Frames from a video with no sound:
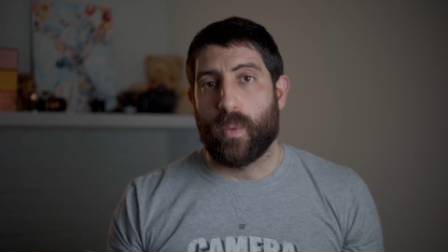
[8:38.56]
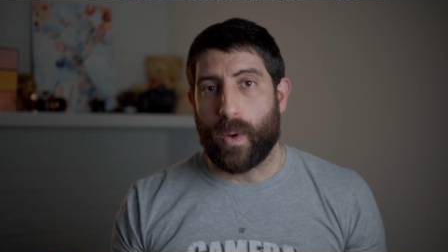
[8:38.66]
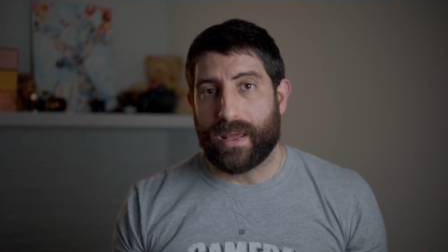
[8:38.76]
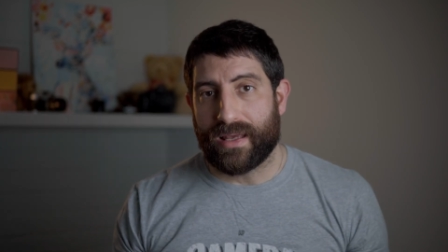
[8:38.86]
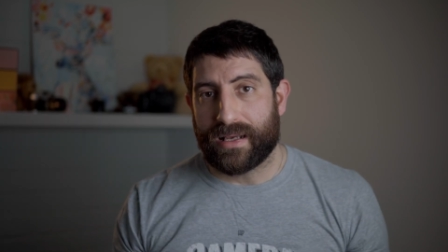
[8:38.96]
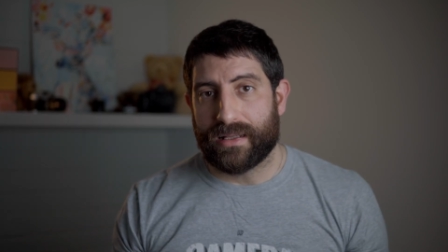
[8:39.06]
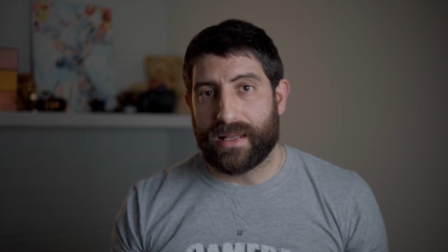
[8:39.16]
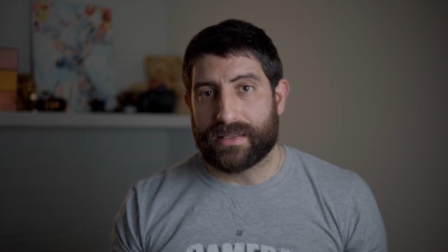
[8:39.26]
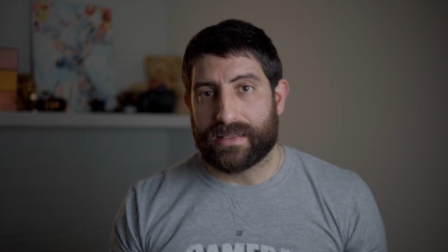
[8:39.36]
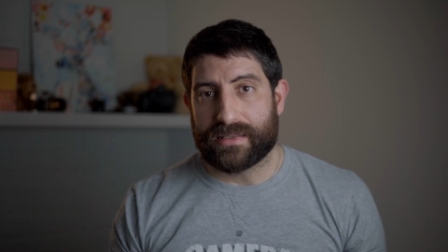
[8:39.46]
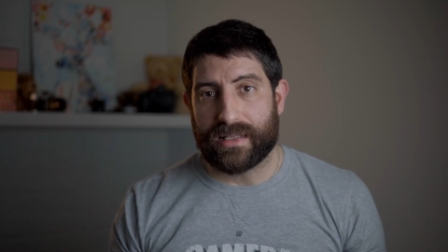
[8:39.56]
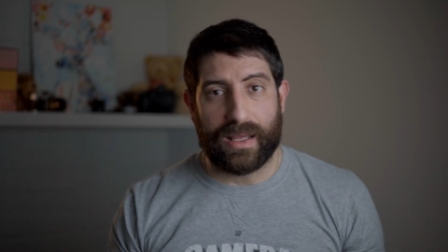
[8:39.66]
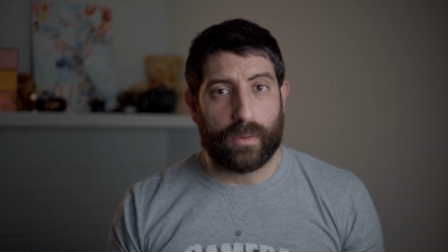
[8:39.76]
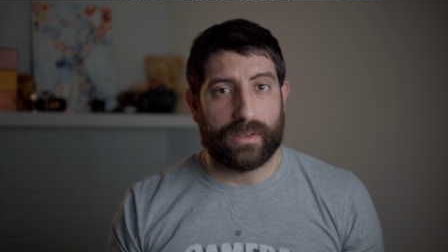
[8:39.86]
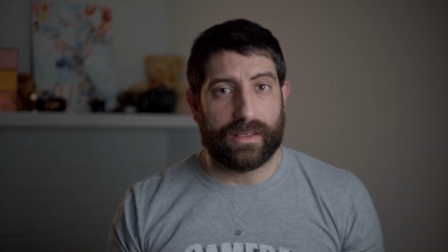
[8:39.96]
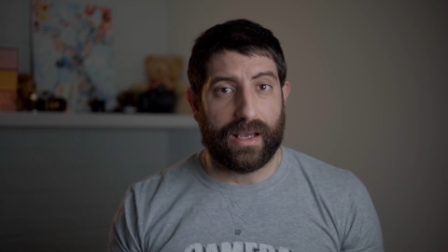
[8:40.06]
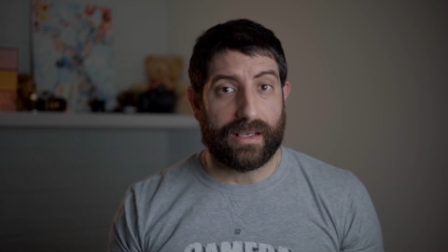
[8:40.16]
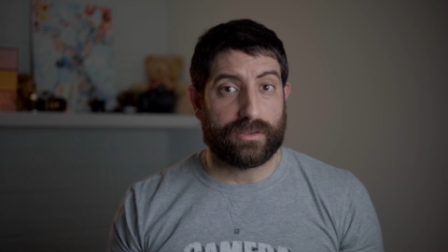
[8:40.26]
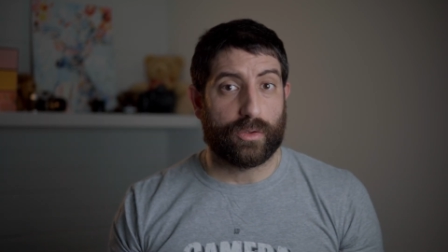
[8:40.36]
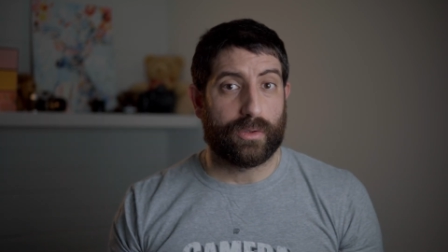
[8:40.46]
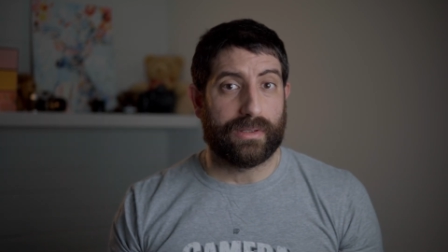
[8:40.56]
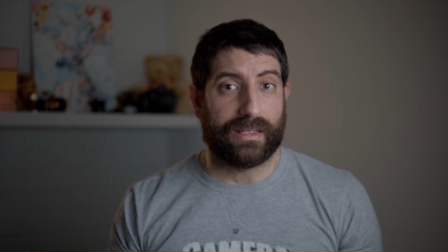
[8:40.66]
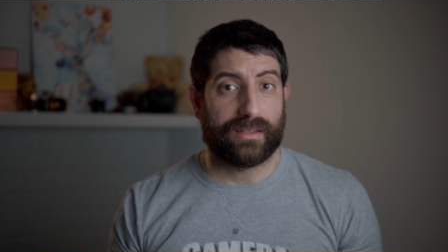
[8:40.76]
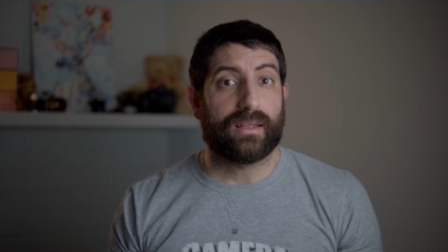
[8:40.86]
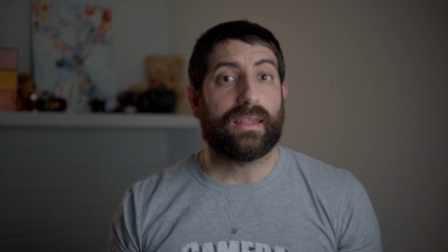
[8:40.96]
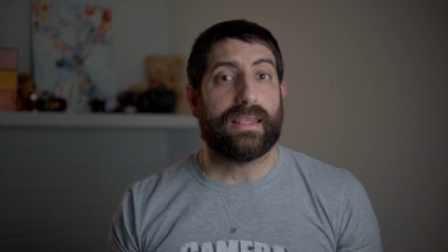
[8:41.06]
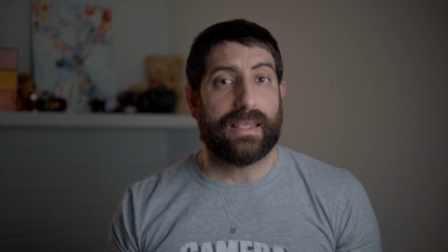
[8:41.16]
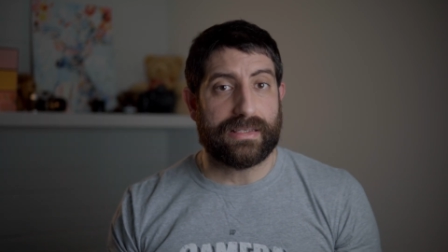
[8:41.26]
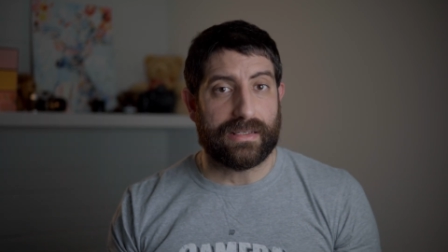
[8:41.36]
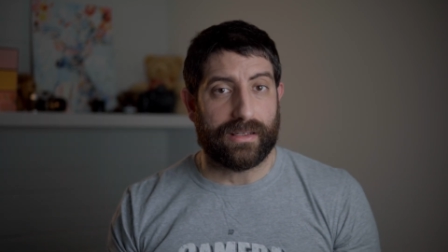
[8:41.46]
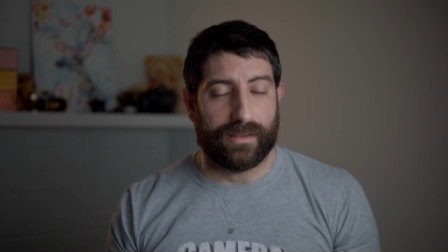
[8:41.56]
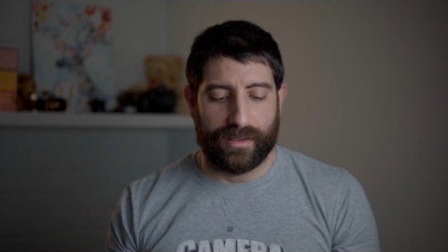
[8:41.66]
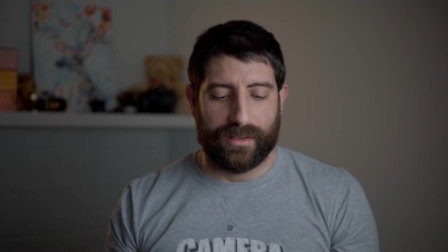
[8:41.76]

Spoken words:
Wide-angle lenses allow us to do that easily.